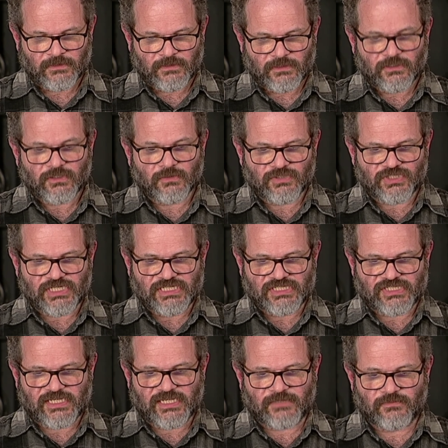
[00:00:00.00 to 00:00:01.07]
Eugene
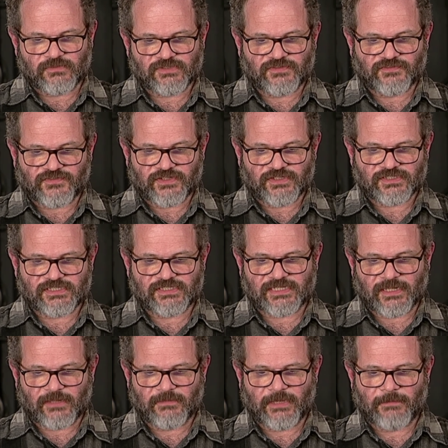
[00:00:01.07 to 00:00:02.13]
Zed was the first to
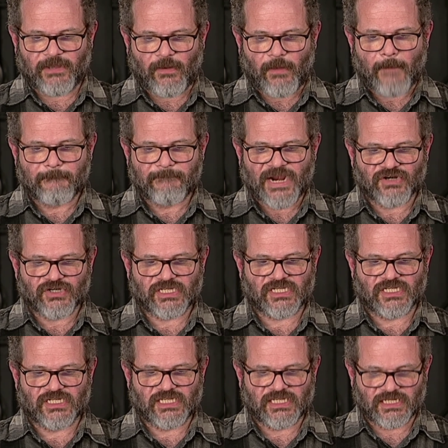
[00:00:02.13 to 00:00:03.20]
tell me about
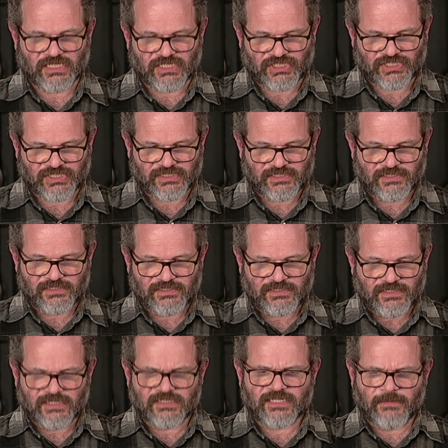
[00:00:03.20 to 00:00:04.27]
American English
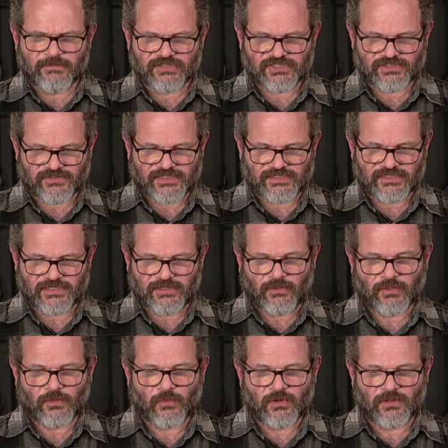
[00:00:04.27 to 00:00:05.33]
and demonstrated it
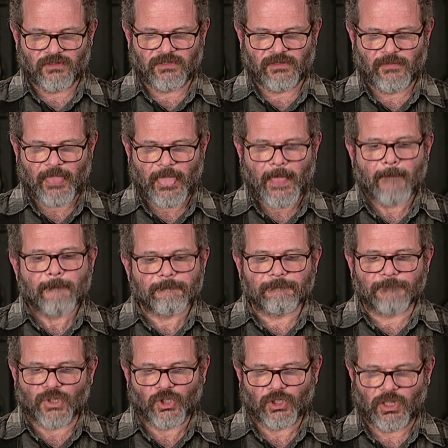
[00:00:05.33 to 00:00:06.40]
on the word
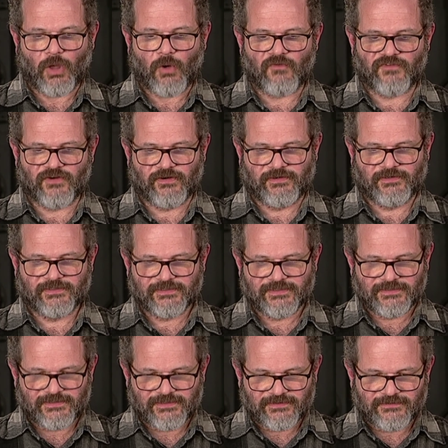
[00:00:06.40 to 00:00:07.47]
pullover,
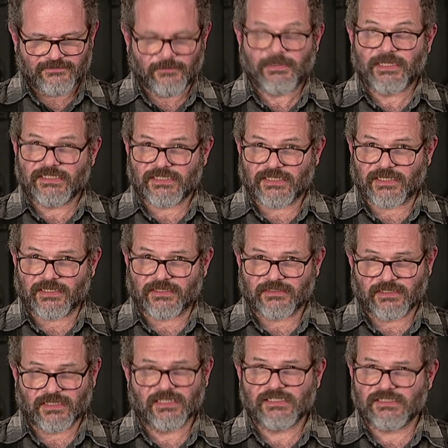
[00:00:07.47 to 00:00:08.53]
repeating it
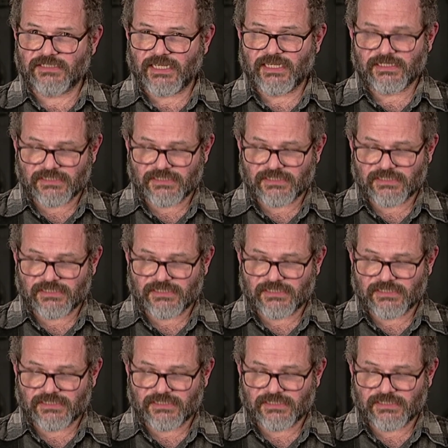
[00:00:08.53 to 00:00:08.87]
at least 8